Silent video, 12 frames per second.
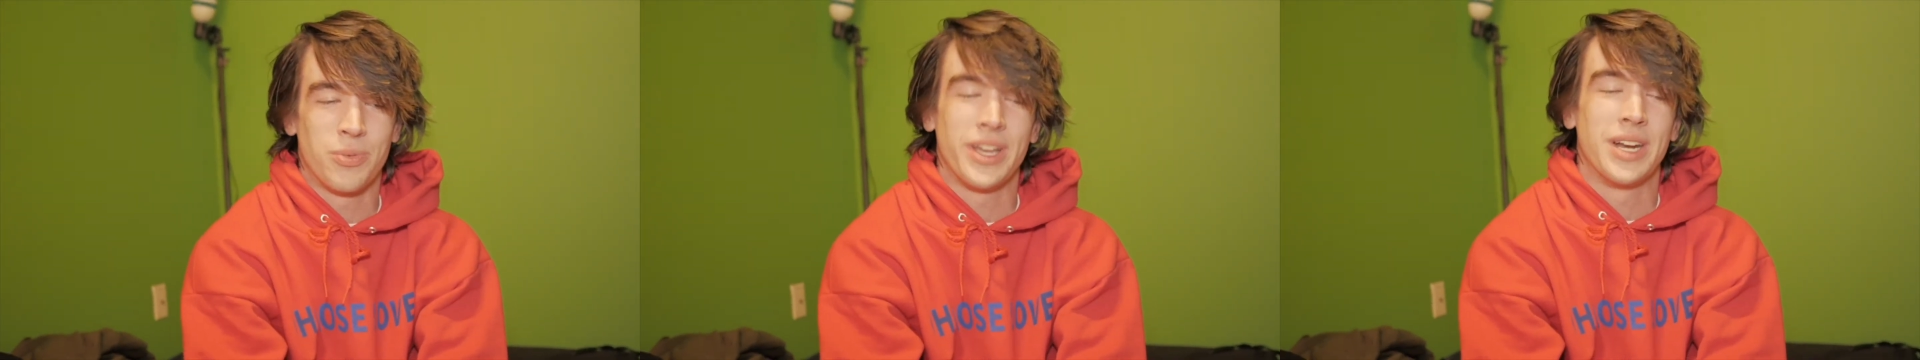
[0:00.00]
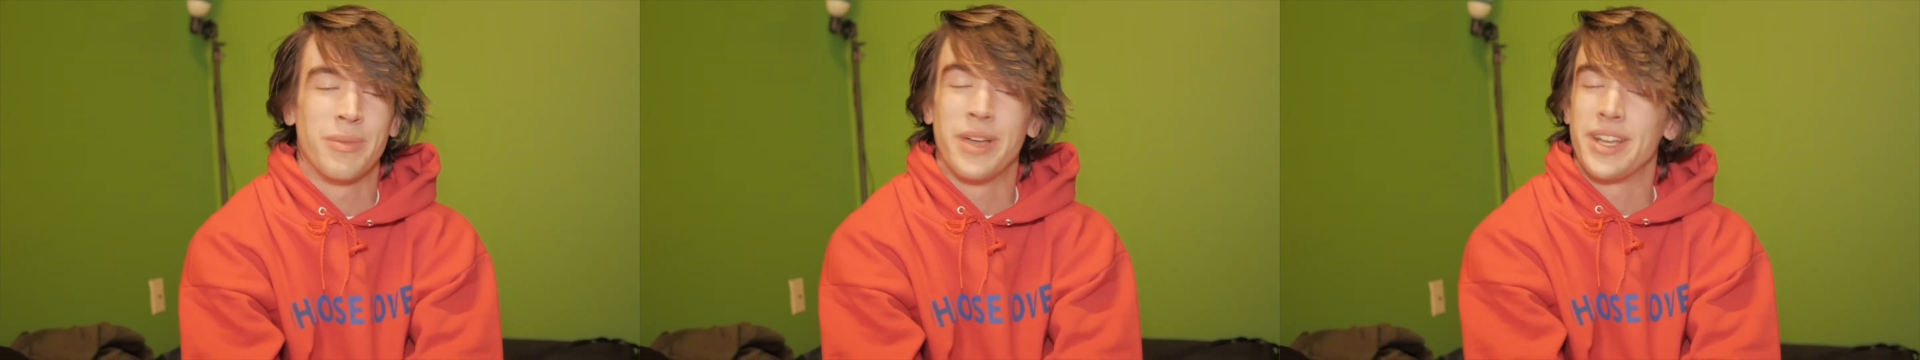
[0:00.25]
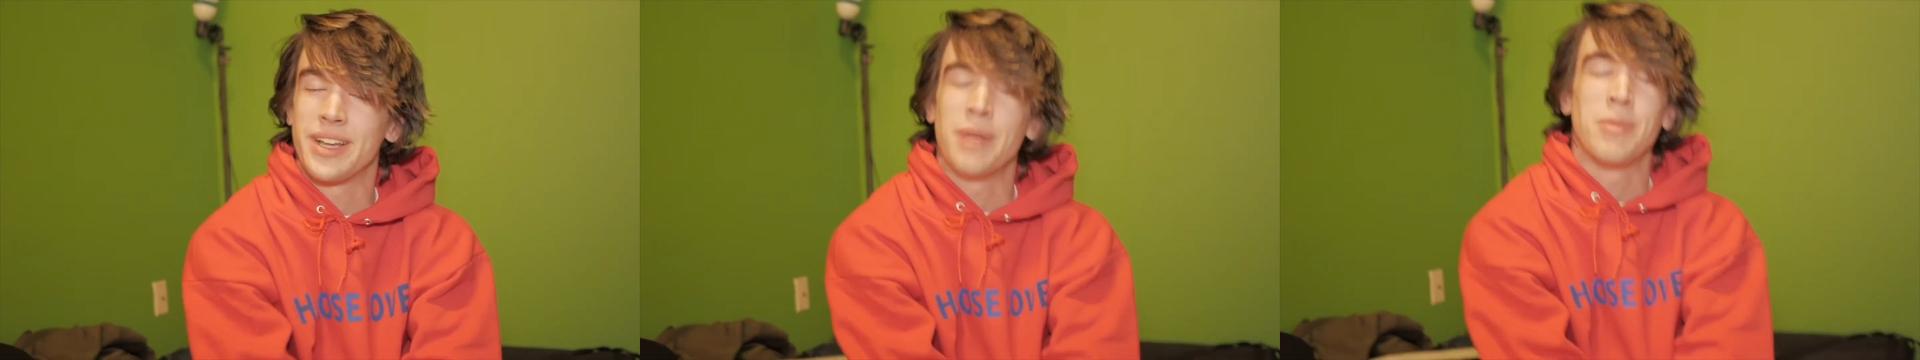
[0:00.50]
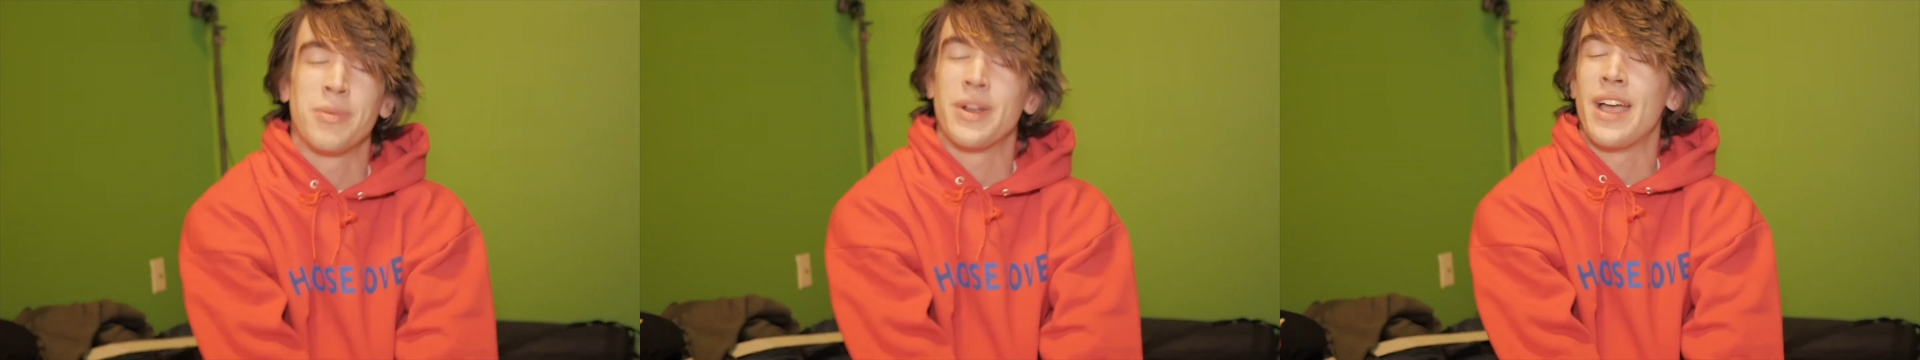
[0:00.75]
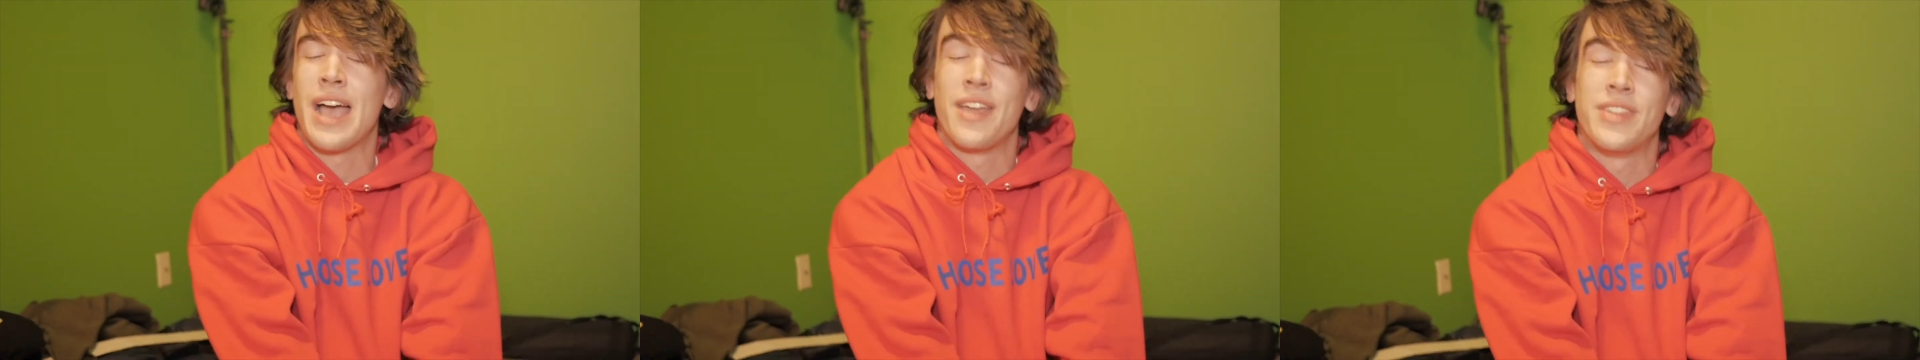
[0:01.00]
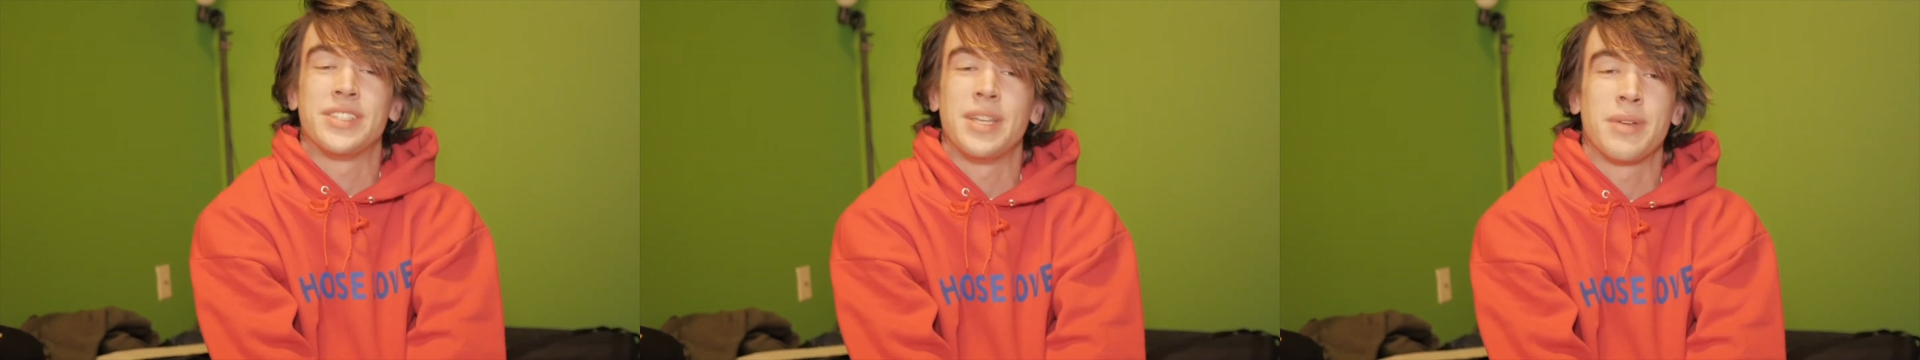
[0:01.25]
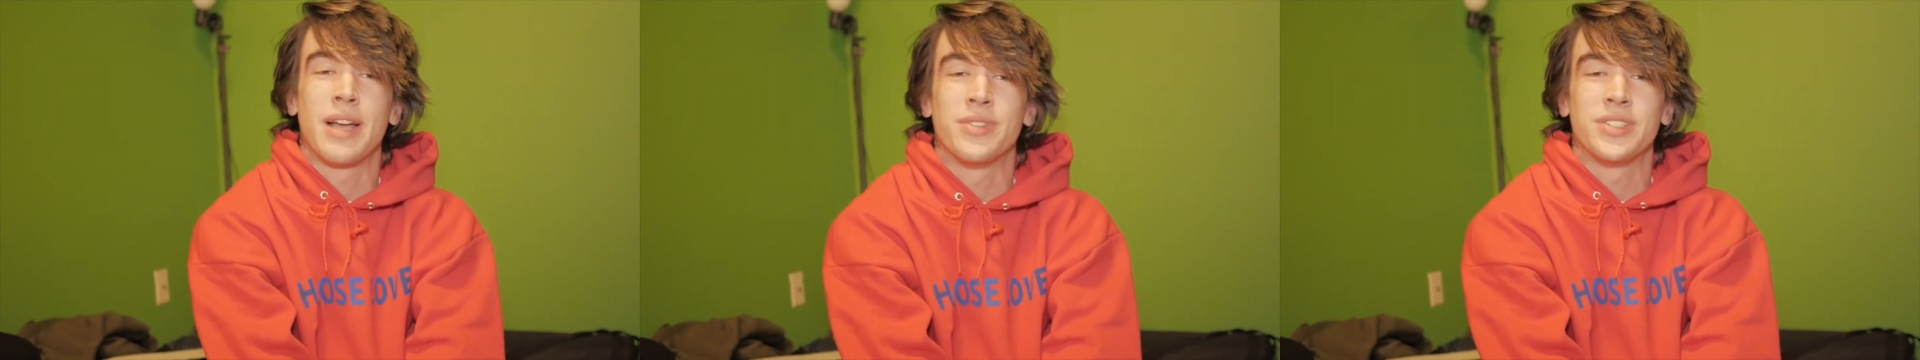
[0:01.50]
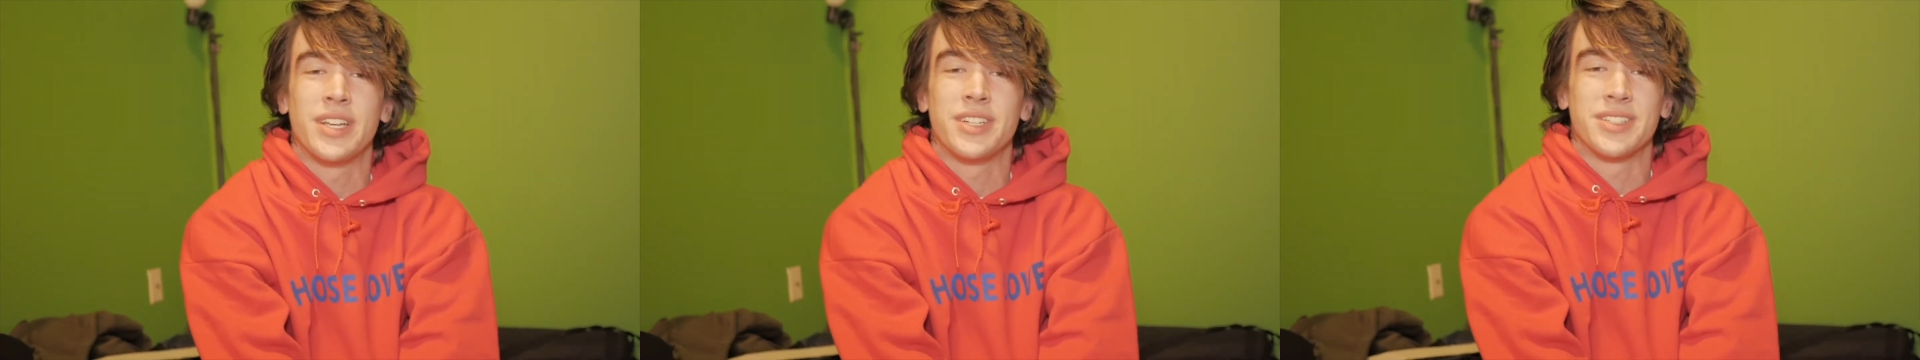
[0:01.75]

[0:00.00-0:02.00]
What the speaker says: I'm like, I remember I had that same conversation.